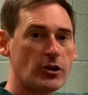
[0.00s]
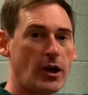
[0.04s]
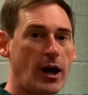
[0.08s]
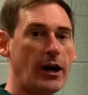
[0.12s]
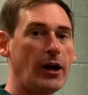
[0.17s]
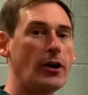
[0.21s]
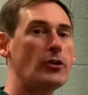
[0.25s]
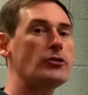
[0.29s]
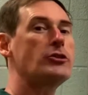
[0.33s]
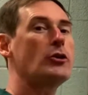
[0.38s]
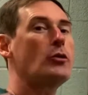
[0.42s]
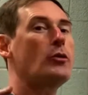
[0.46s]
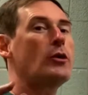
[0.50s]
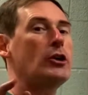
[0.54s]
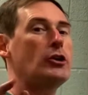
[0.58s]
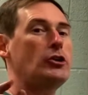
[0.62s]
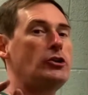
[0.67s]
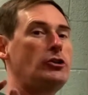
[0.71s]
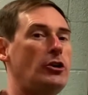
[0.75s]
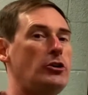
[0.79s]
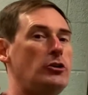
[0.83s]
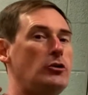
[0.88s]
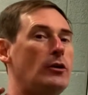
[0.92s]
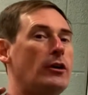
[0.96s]
I also want to
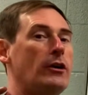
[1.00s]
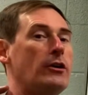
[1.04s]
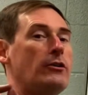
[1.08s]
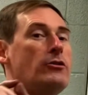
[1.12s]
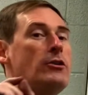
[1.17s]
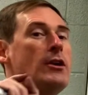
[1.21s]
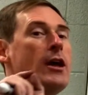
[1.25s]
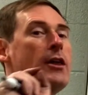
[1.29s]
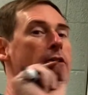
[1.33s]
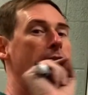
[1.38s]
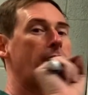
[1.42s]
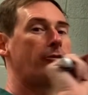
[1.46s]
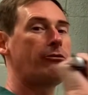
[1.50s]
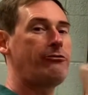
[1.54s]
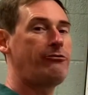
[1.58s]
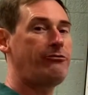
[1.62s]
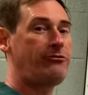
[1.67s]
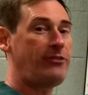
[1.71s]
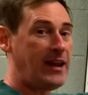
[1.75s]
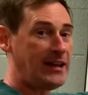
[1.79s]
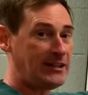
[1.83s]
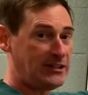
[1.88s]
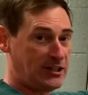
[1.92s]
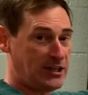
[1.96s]
show you another
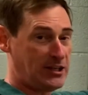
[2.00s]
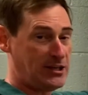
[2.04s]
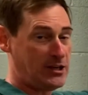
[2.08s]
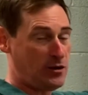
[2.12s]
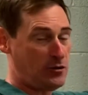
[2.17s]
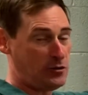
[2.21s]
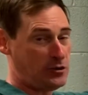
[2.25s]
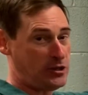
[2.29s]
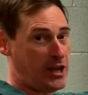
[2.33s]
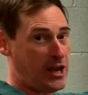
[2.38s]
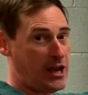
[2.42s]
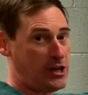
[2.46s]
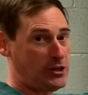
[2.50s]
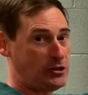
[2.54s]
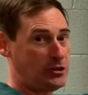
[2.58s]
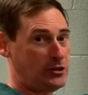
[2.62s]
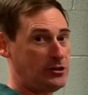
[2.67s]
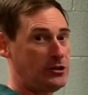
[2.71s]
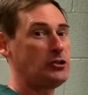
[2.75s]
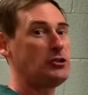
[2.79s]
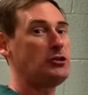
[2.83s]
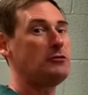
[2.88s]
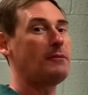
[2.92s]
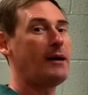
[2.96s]
fancy notation
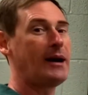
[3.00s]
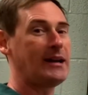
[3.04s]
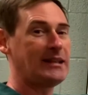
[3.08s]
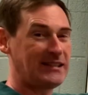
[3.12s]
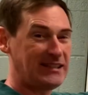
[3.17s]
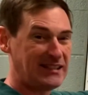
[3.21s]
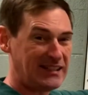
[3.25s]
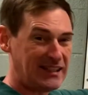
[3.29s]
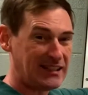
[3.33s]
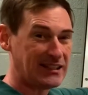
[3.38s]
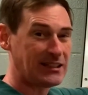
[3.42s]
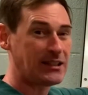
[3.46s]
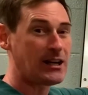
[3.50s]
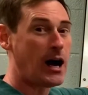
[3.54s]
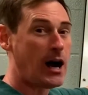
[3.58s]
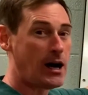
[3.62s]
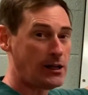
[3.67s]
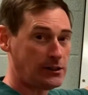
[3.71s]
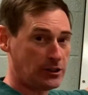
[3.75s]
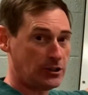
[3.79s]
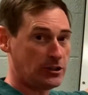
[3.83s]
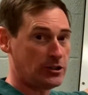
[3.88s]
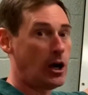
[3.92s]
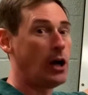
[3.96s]
that you might see in
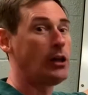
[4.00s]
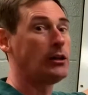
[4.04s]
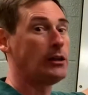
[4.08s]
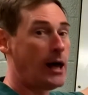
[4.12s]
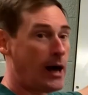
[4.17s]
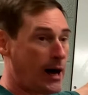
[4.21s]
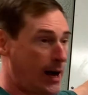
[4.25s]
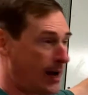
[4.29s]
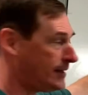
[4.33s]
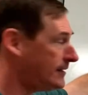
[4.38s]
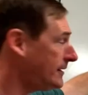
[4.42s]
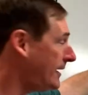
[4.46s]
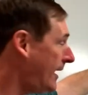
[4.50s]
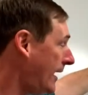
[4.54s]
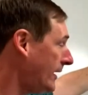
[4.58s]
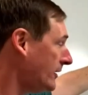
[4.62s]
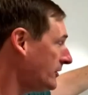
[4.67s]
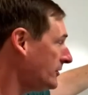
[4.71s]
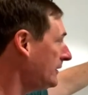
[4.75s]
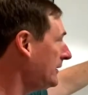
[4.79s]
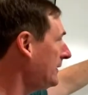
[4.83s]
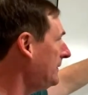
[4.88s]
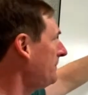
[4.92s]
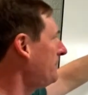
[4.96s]
college, a lot
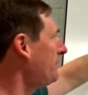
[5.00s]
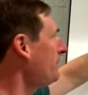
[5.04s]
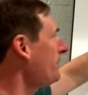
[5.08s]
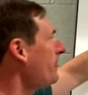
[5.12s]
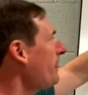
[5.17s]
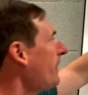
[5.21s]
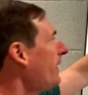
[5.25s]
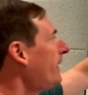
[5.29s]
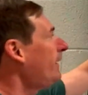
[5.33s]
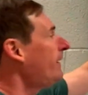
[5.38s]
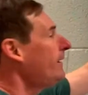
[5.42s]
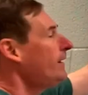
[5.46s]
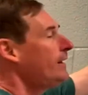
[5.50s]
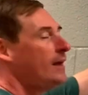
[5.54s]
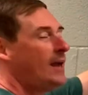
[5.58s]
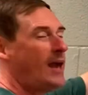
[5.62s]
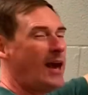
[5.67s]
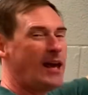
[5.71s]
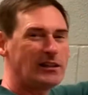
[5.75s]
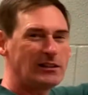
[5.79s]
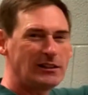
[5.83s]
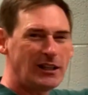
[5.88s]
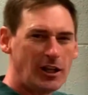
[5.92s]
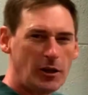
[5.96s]
actually,
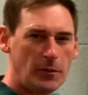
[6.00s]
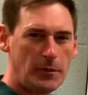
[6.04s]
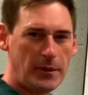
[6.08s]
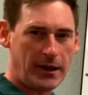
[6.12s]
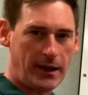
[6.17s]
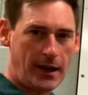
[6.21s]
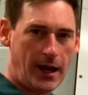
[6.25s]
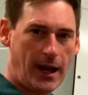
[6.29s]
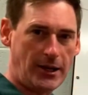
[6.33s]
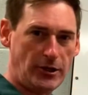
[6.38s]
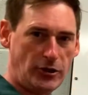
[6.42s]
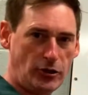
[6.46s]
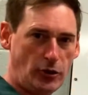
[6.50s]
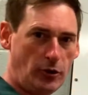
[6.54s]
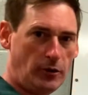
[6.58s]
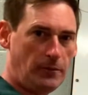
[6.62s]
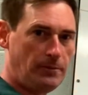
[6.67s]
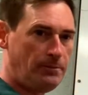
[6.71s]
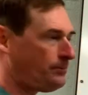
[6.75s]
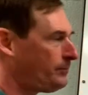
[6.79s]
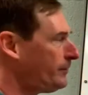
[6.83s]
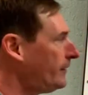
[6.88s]
and a little bit in high school.